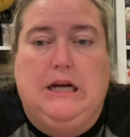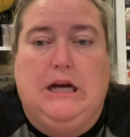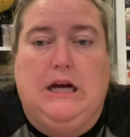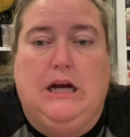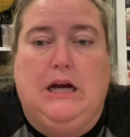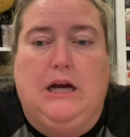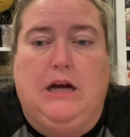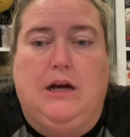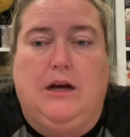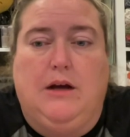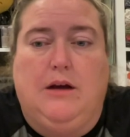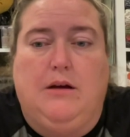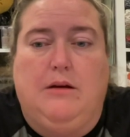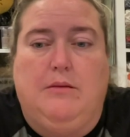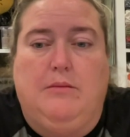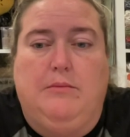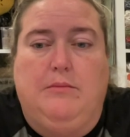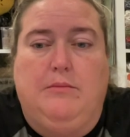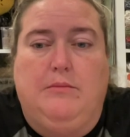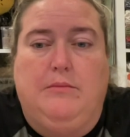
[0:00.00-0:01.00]

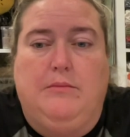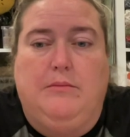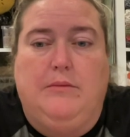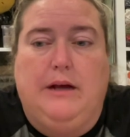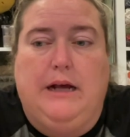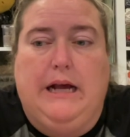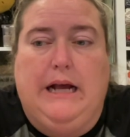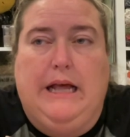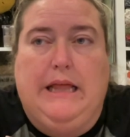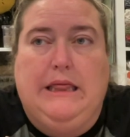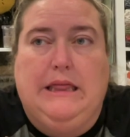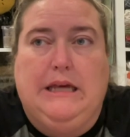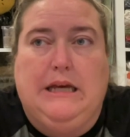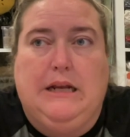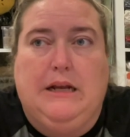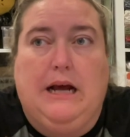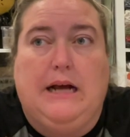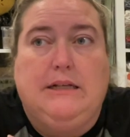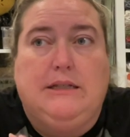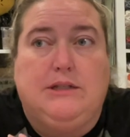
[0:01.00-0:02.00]
And
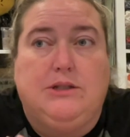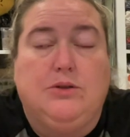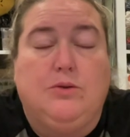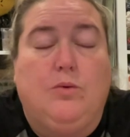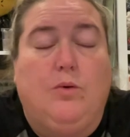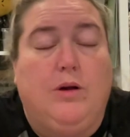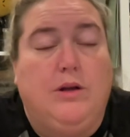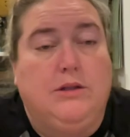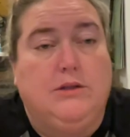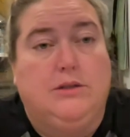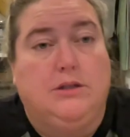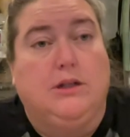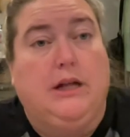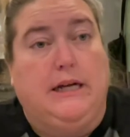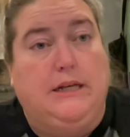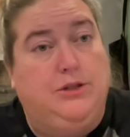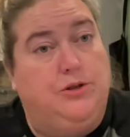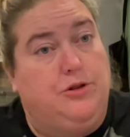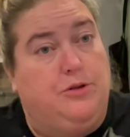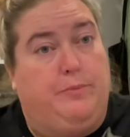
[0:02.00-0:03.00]
then I still want to
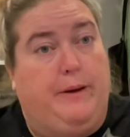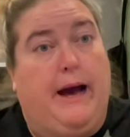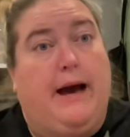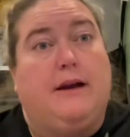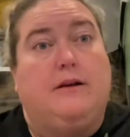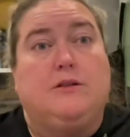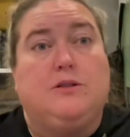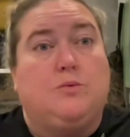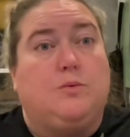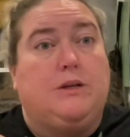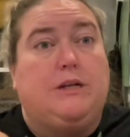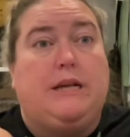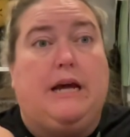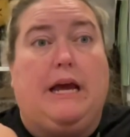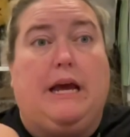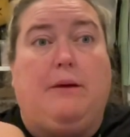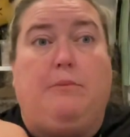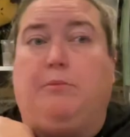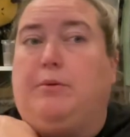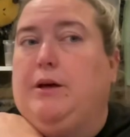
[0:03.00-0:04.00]
like do the patterns one
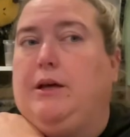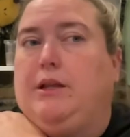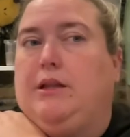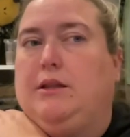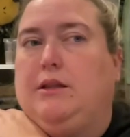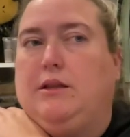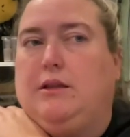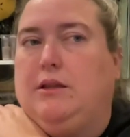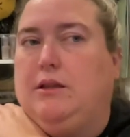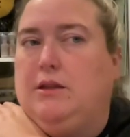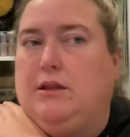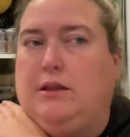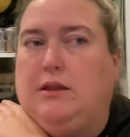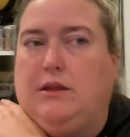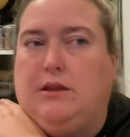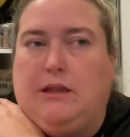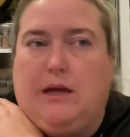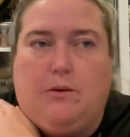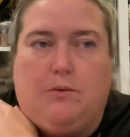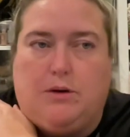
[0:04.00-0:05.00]
day, but
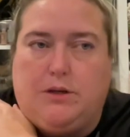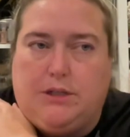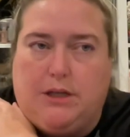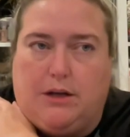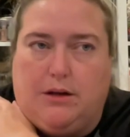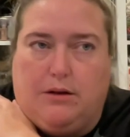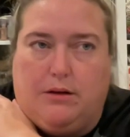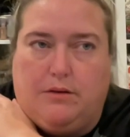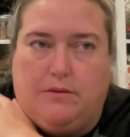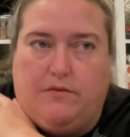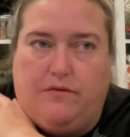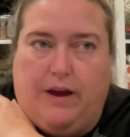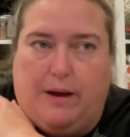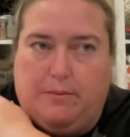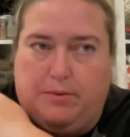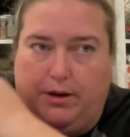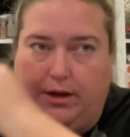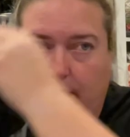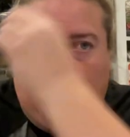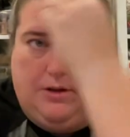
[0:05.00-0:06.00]
they were done on
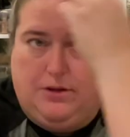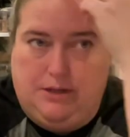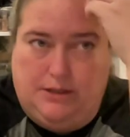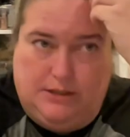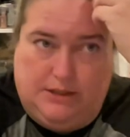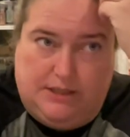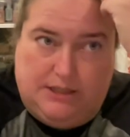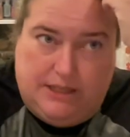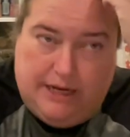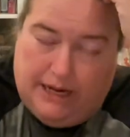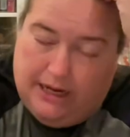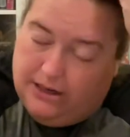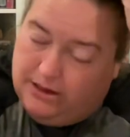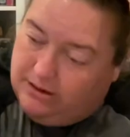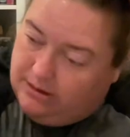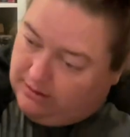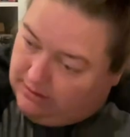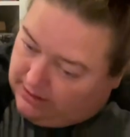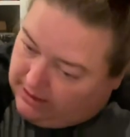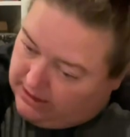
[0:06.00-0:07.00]
fabric I couldn't stand.
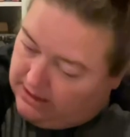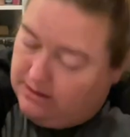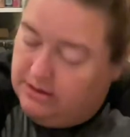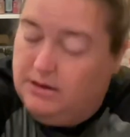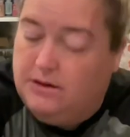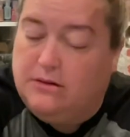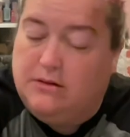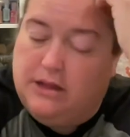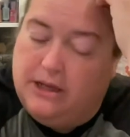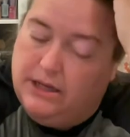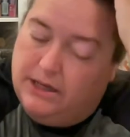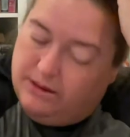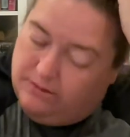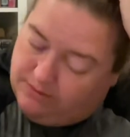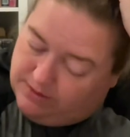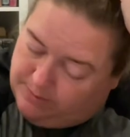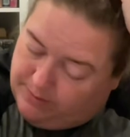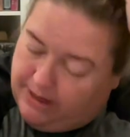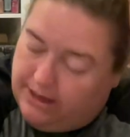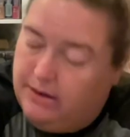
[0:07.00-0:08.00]
Like, no, like it
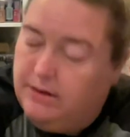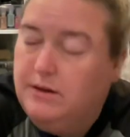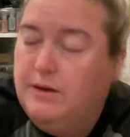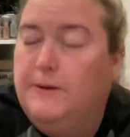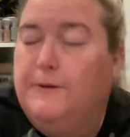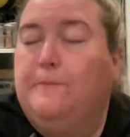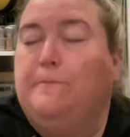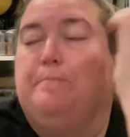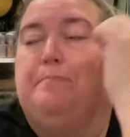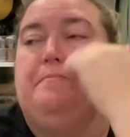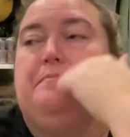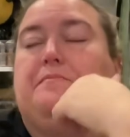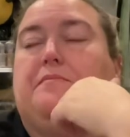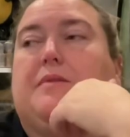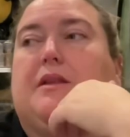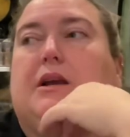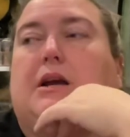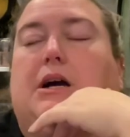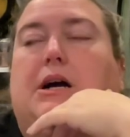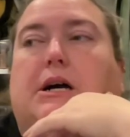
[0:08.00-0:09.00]
was bad.
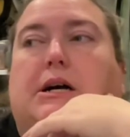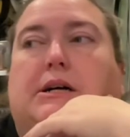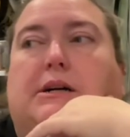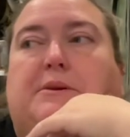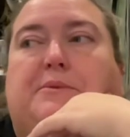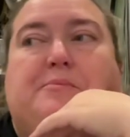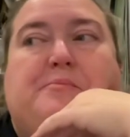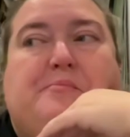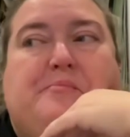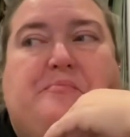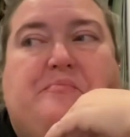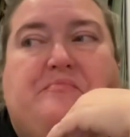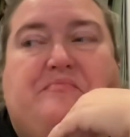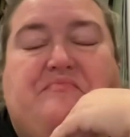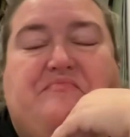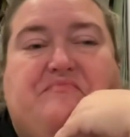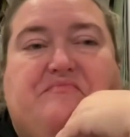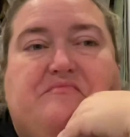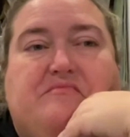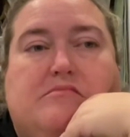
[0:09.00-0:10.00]

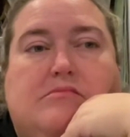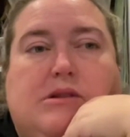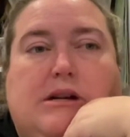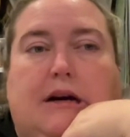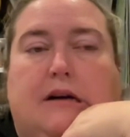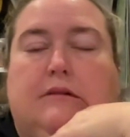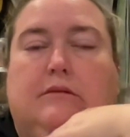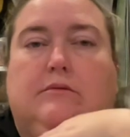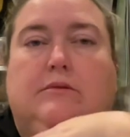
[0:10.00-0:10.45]
Yeah.